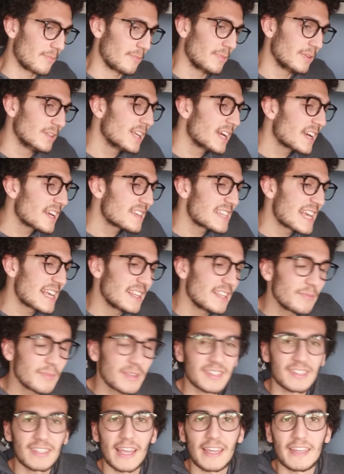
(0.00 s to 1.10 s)
Like I said, in
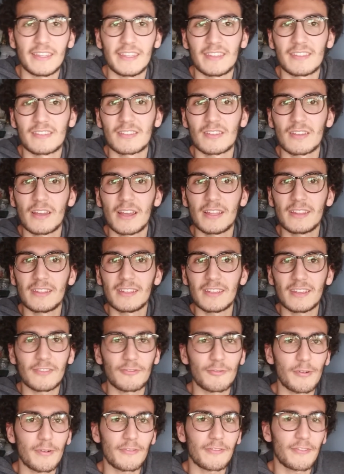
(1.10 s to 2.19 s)
Mercedes and
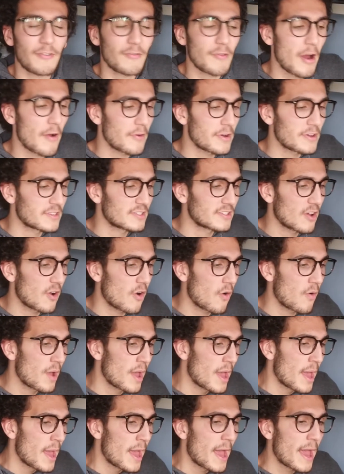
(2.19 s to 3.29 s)
Ferrari, so
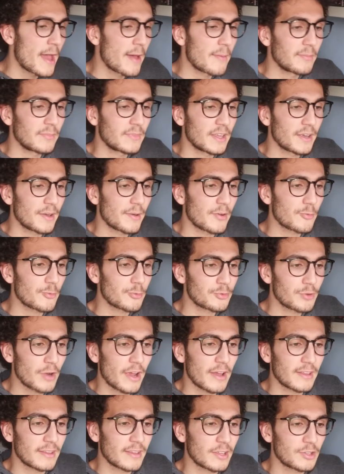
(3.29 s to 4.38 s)

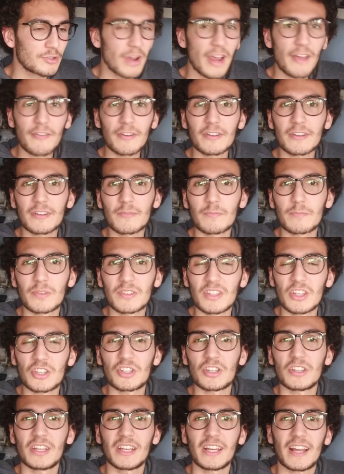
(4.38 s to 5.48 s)
the driver
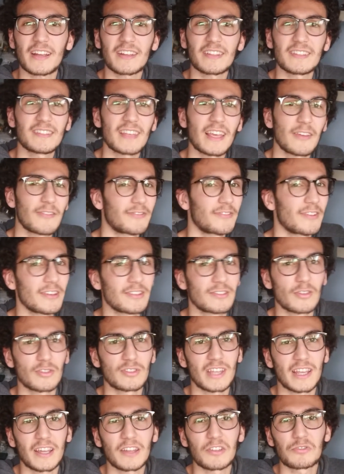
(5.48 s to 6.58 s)
positioning, I can say first or
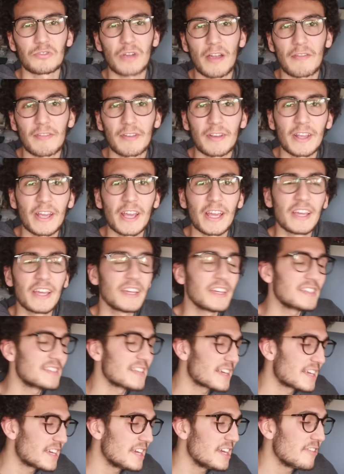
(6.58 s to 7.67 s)
second driver, is a
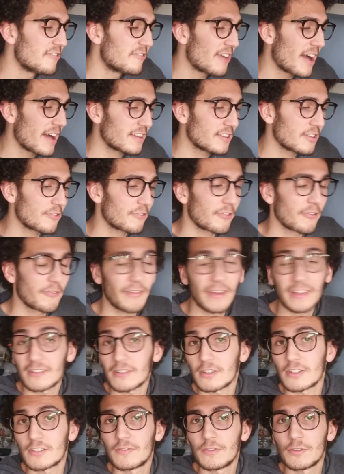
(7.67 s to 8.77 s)
key factor for
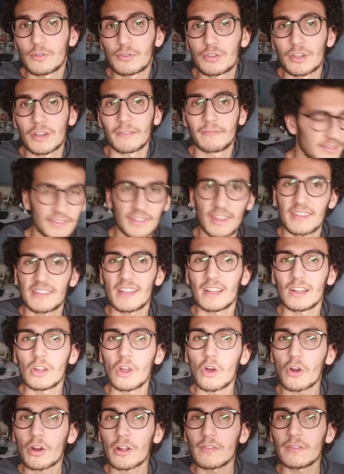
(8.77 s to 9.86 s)
Vettel's future. There's a
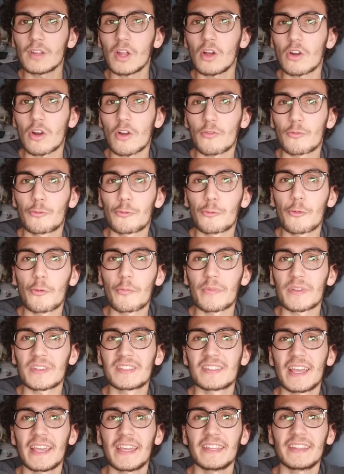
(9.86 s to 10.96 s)
lot of rumors
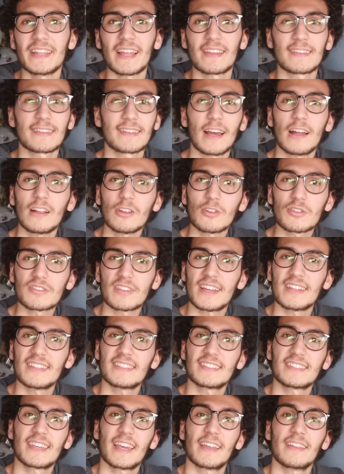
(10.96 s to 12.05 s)
saying that Carlos
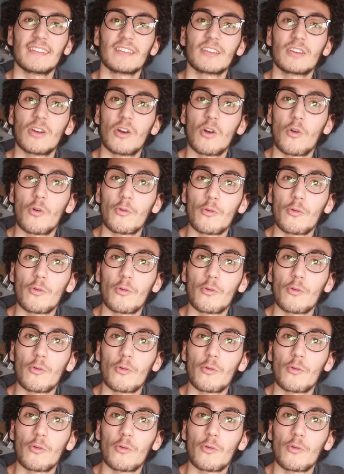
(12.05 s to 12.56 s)
Sainz can go